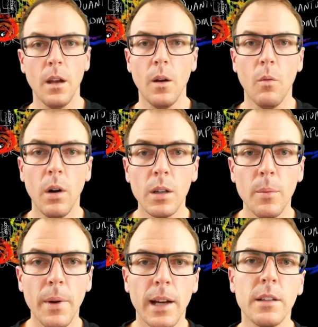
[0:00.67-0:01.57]
Welcome
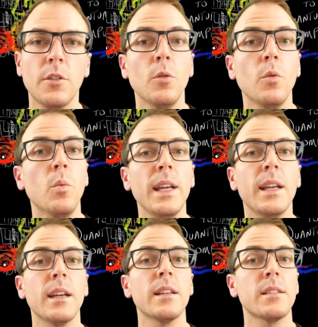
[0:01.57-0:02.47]
back to
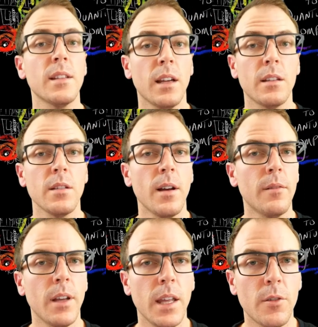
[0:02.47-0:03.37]
week 6 of
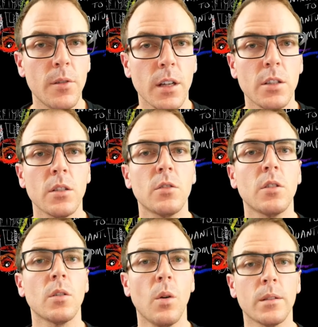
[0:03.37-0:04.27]
Introduction to
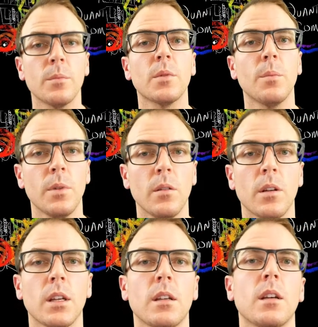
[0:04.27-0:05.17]
Quantum Computing.